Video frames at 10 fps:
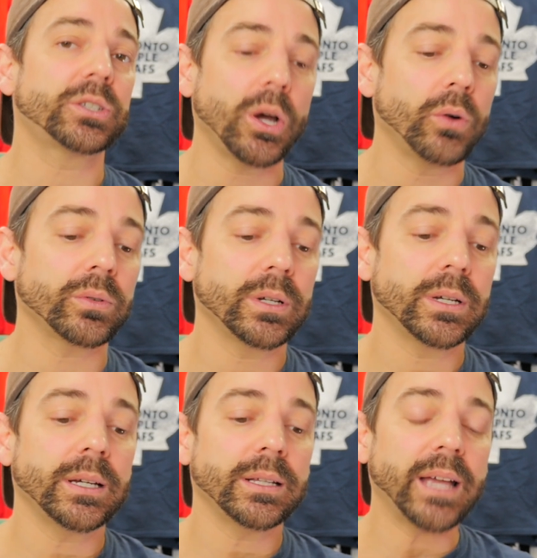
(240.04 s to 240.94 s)
don't,
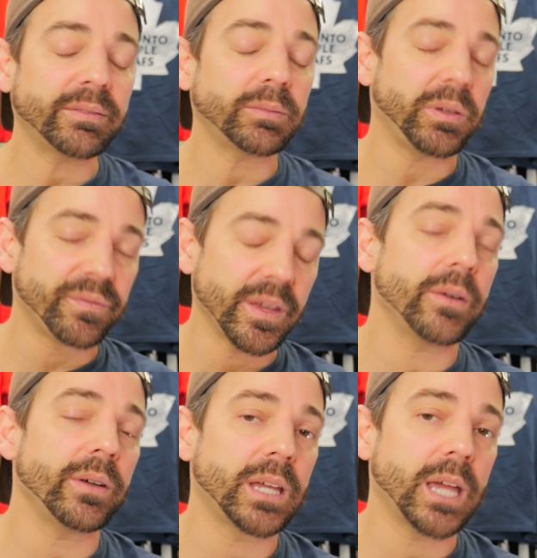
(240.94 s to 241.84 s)
they have to be
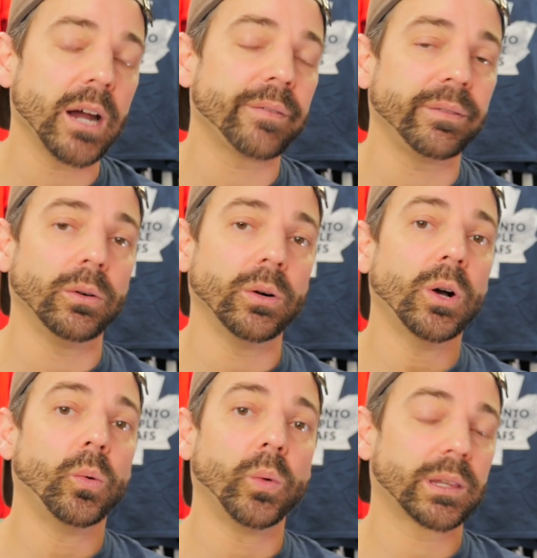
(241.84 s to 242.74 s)
very careful
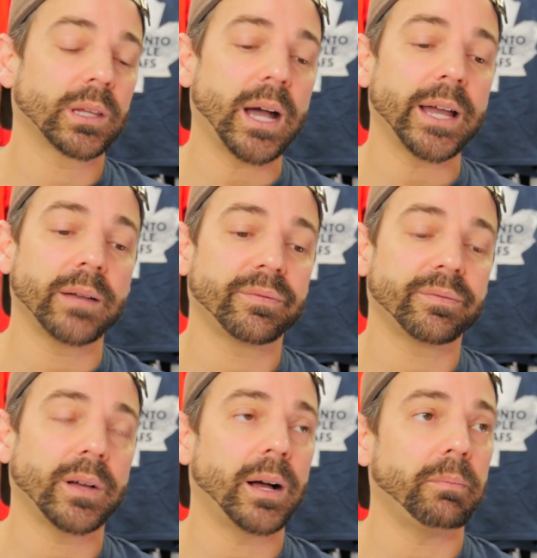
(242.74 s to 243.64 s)
with the kind
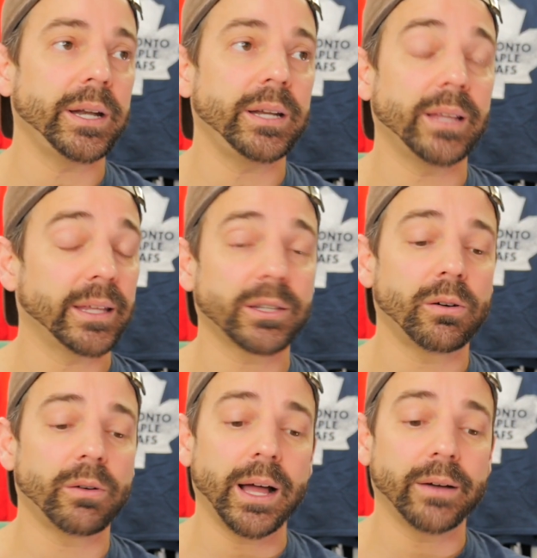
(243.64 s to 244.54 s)
of money they throw
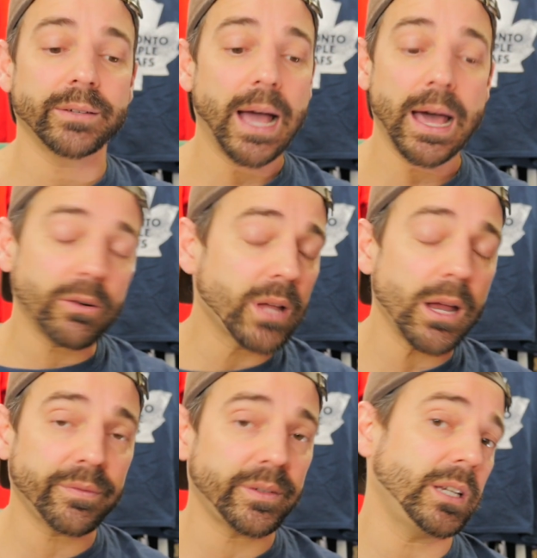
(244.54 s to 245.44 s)
around. I don't
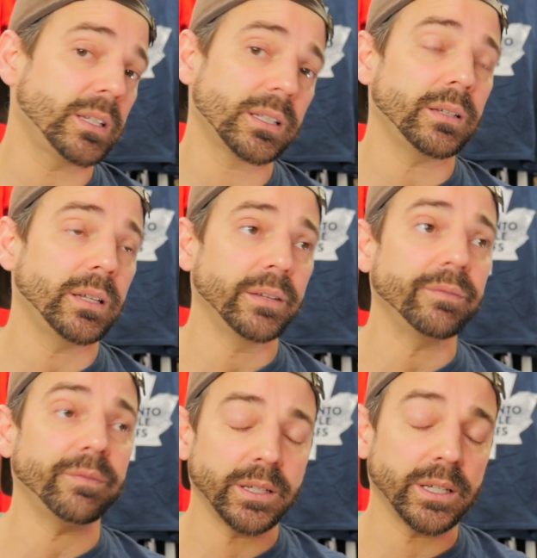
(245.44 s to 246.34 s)
care if it is,
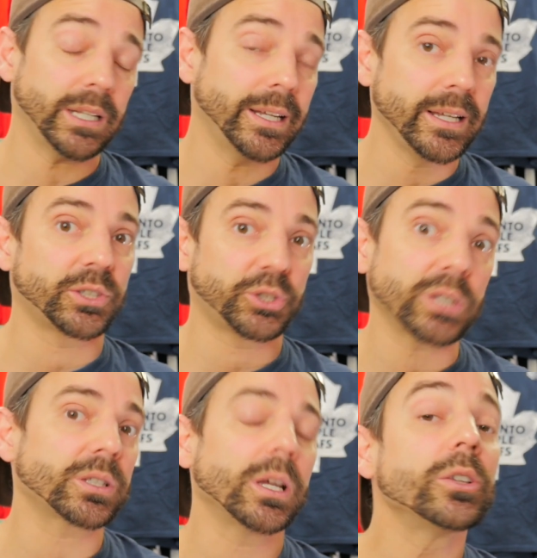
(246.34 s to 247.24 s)

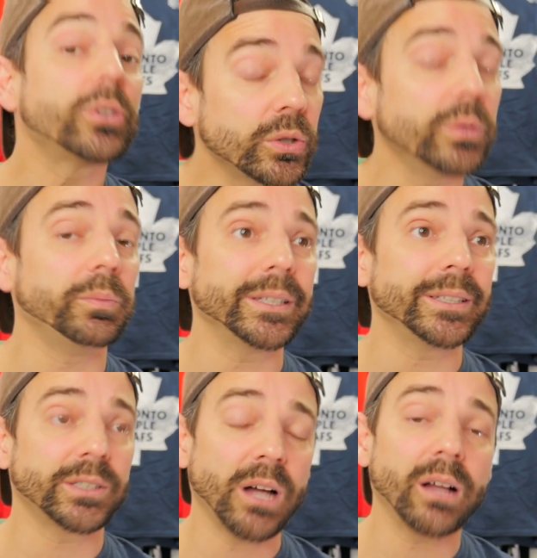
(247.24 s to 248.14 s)
just $2 million.